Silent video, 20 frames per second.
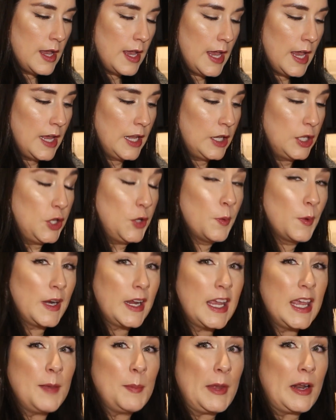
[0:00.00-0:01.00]
And you want
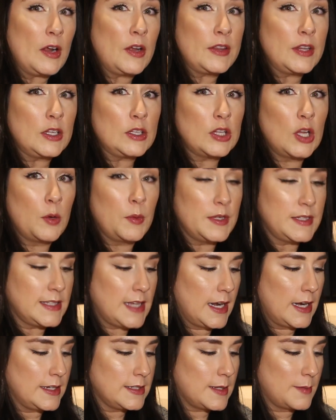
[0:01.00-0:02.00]
to keep it on the lowest
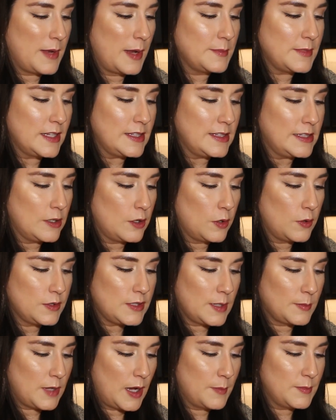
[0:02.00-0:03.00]
setting. Sometimes it's 0,
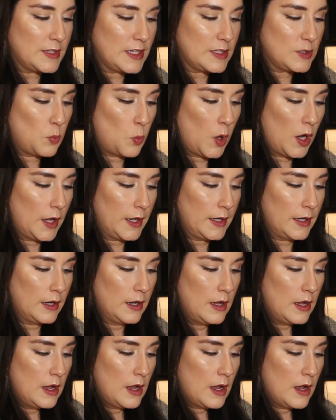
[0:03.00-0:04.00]
sometimes it's 1,
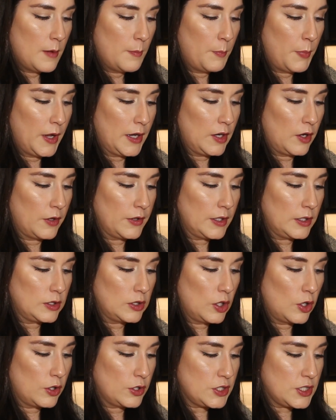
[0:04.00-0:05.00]
but on the
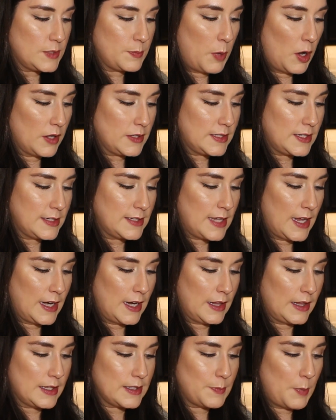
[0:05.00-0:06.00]
largest pasta
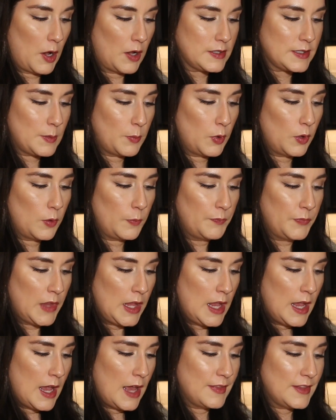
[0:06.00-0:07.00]
setting that's possible.
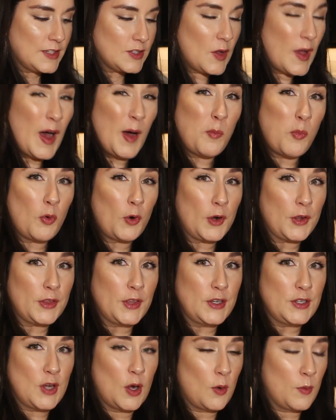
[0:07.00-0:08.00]
And this will help work
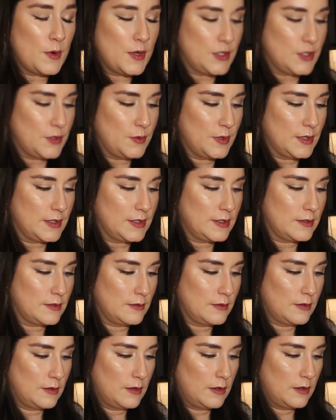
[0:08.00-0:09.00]
the dough into its
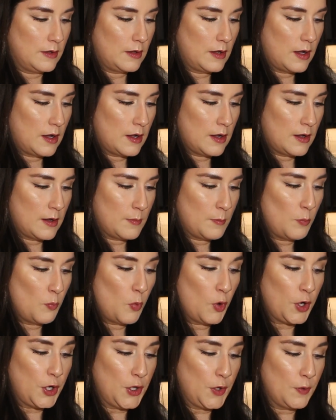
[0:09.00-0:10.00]

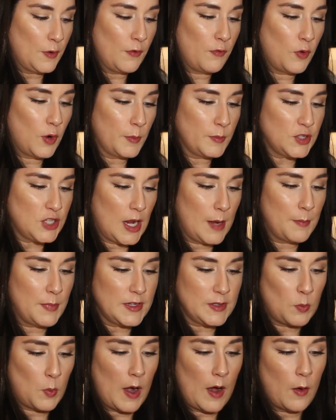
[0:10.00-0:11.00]
more uniform shape
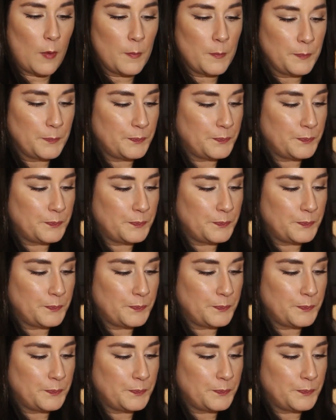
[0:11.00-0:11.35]
as well.